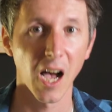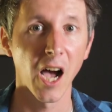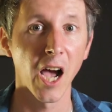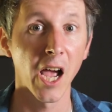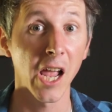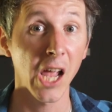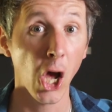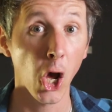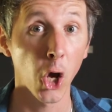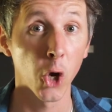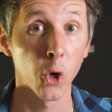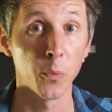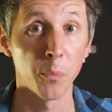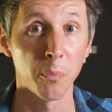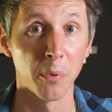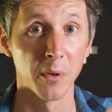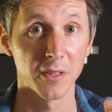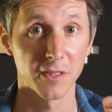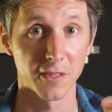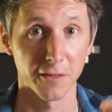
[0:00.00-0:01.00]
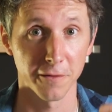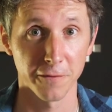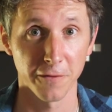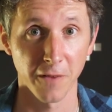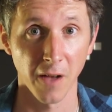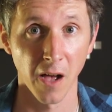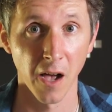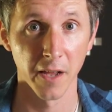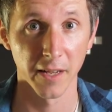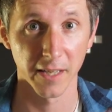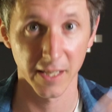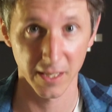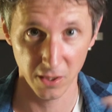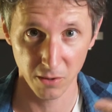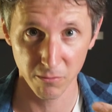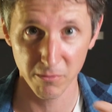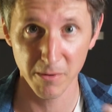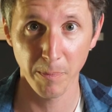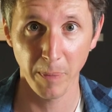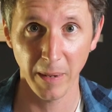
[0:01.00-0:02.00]
I hope to find. Can
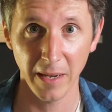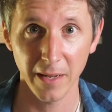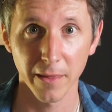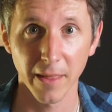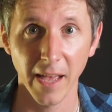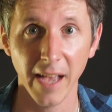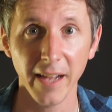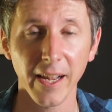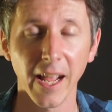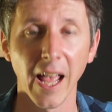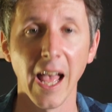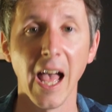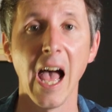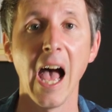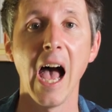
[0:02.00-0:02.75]
you repeat that?